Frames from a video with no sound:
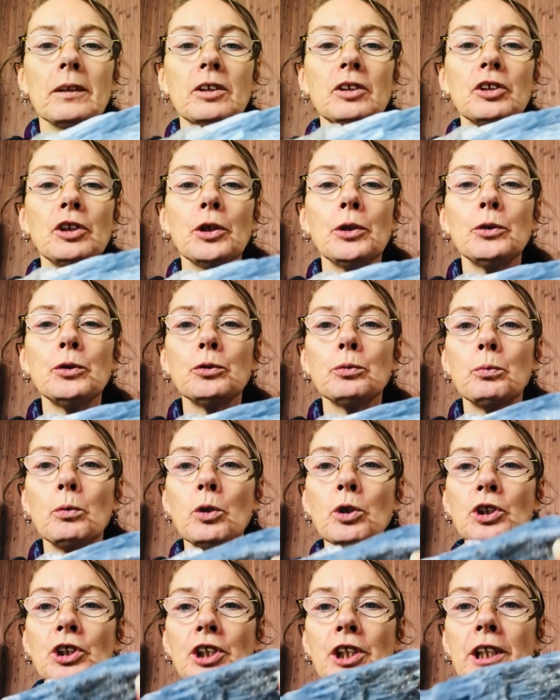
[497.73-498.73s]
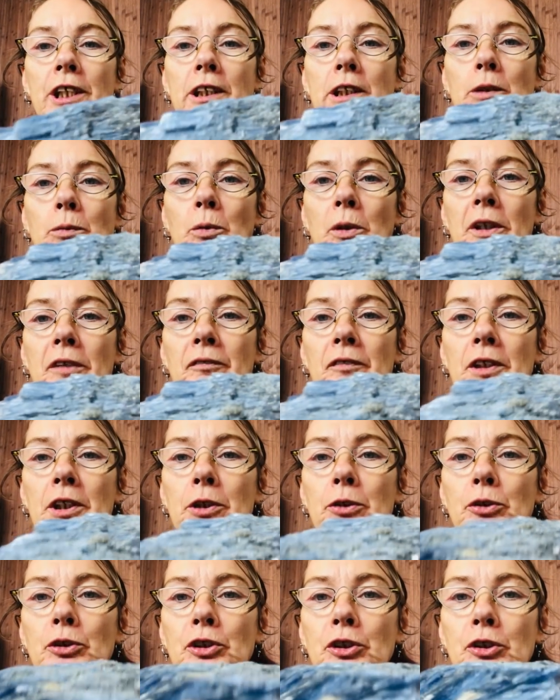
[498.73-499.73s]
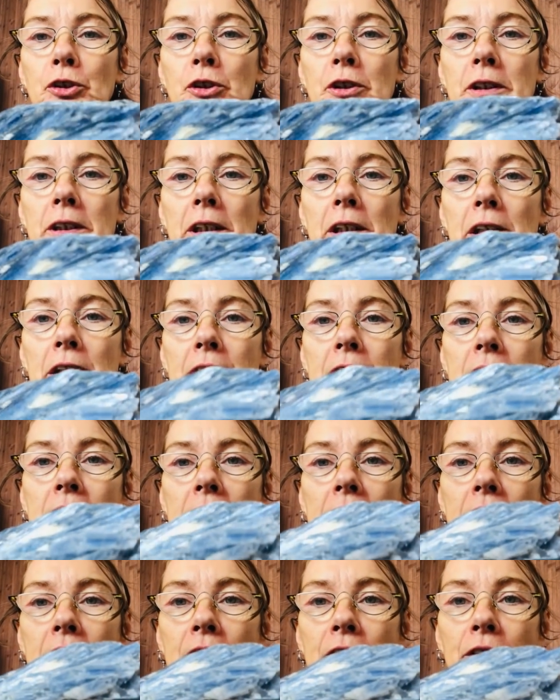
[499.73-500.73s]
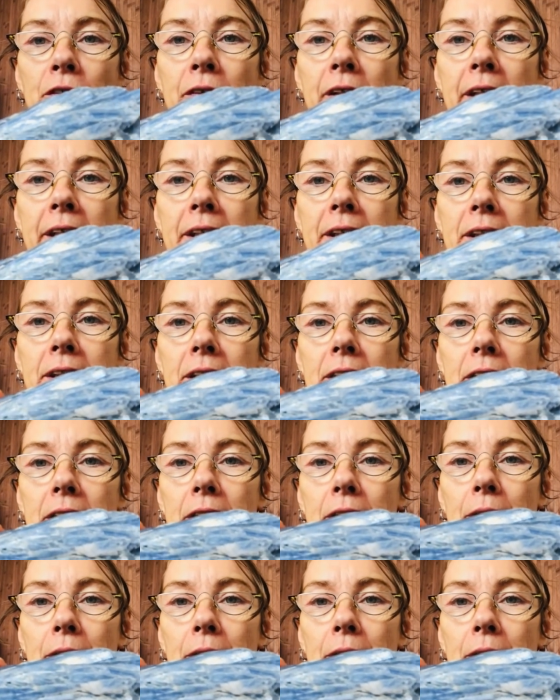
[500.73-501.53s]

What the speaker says: Don't wash this, whatever you do, because it'll disintegrate.